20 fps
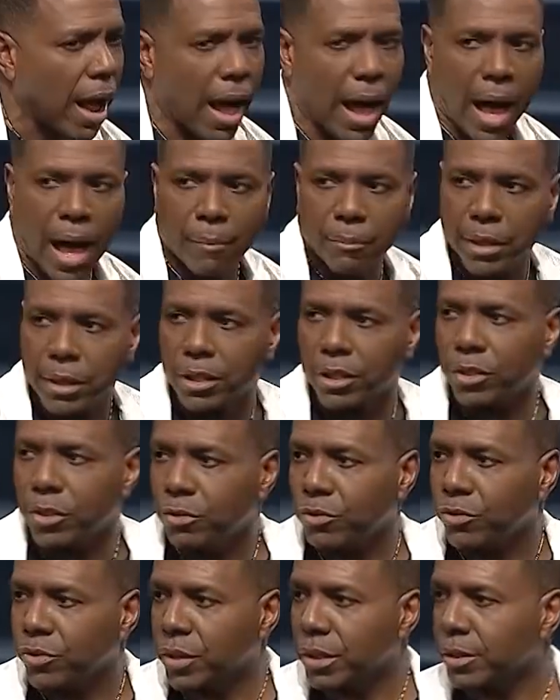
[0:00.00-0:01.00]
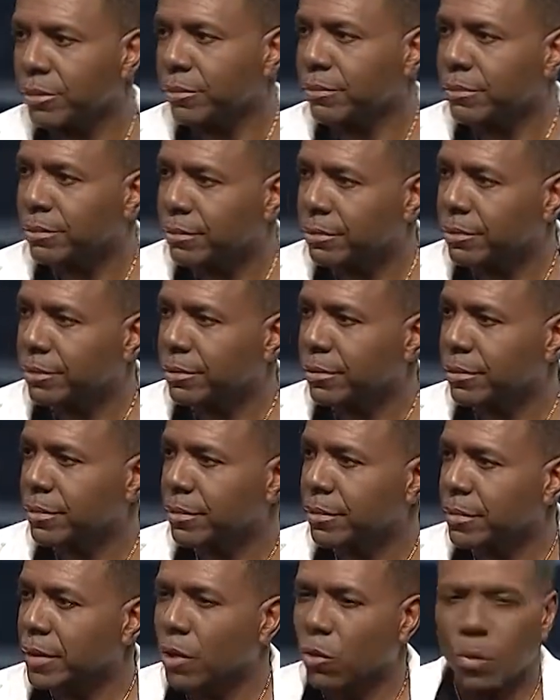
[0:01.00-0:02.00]
I'm going to use it.
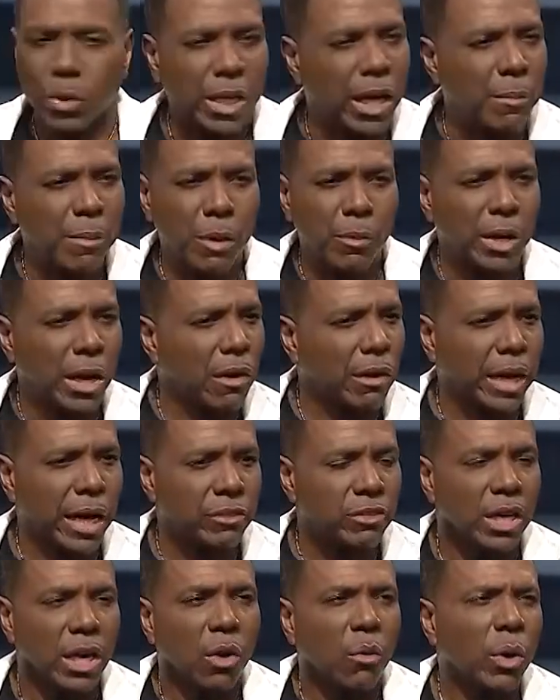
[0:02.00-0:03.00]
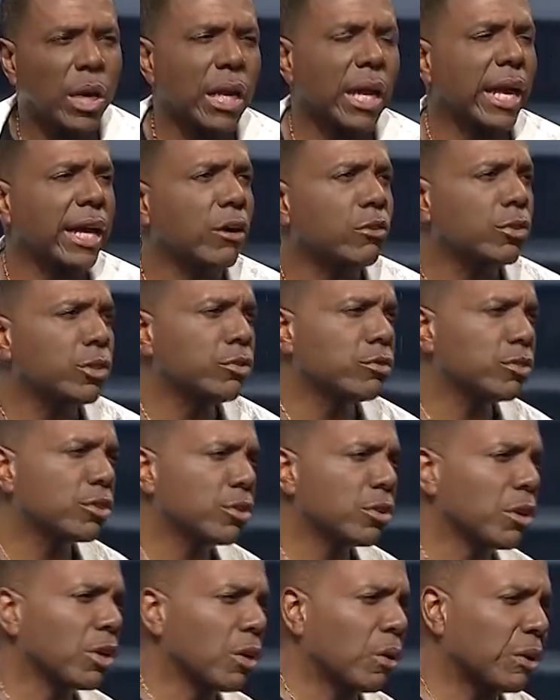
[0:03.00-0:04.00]
We come up with all kinds. Well, I ain't going to use it
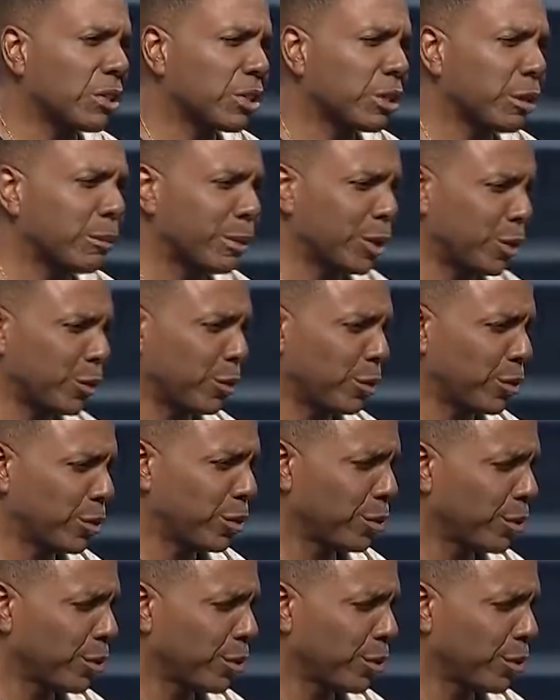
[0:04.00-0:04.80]
till the Lord tell me to.